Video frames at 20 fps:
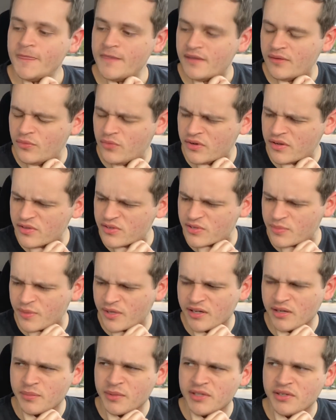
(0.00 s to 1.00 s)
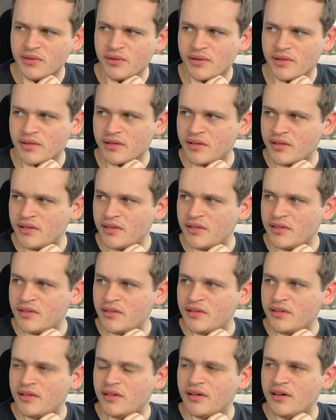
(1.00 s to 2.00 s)
What else am I going to be doing?
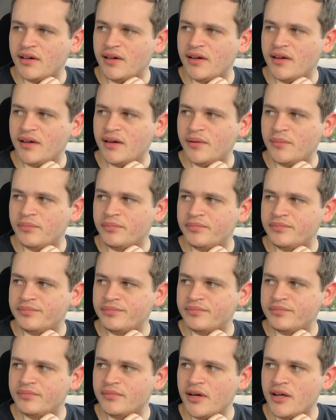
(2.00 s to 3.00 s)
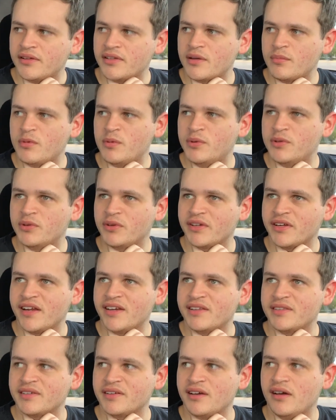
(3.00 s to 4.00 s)
I don't think I'm going to be doing
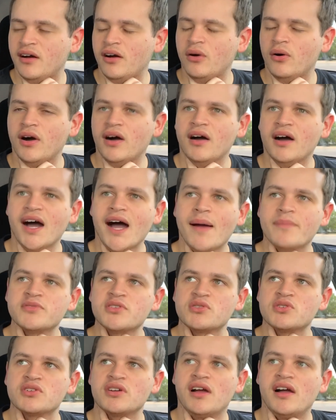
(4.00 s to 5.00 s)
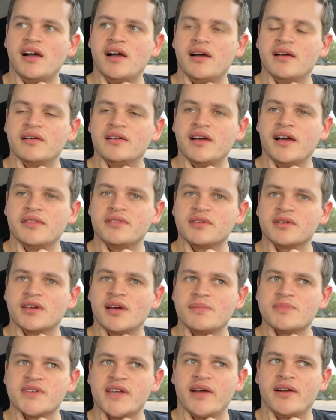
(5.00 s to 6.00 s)
anything. Oh, Hobbs and Shaw, I think,
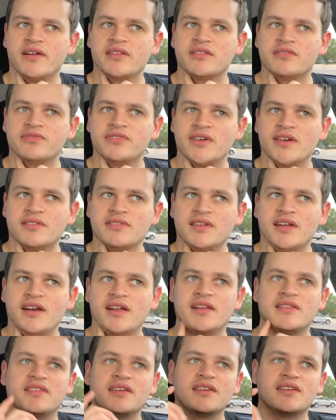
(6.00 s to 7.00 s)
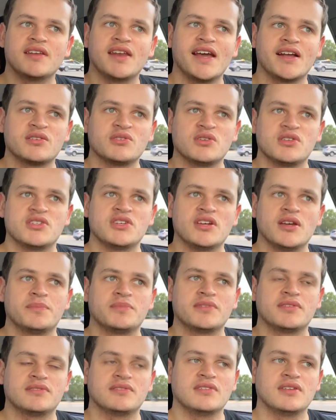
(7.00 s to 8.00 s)
comes out on the 5th, and I think it actually
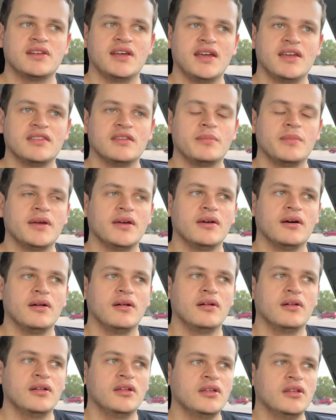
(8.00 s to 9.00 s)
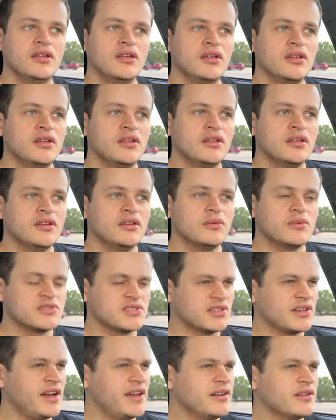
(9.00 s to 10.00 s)
shipped today in the mail, which
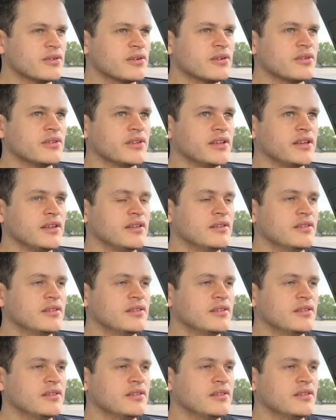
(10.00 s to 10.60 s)
is kind of early,